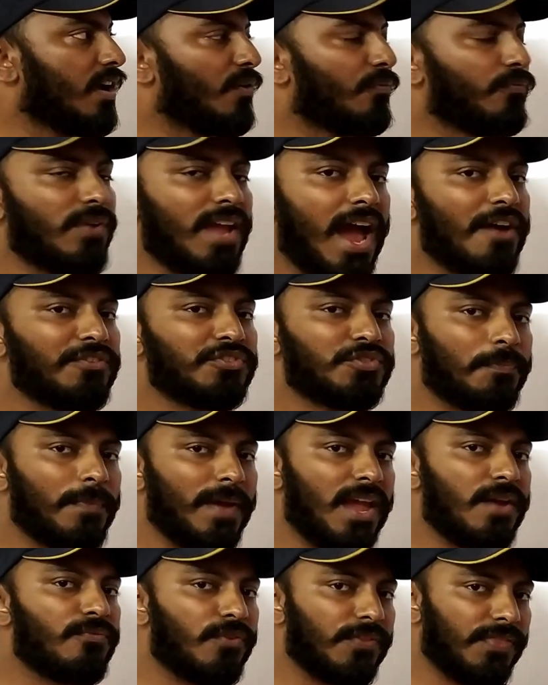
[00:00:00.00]
We have to
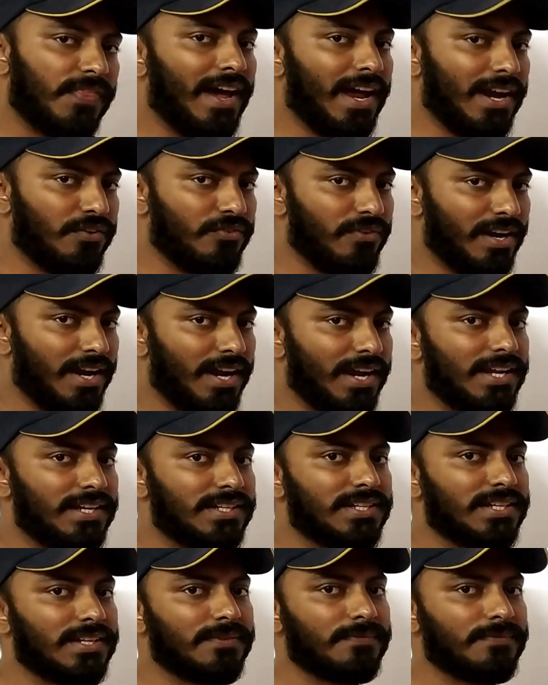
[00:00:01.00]
pay for that, right?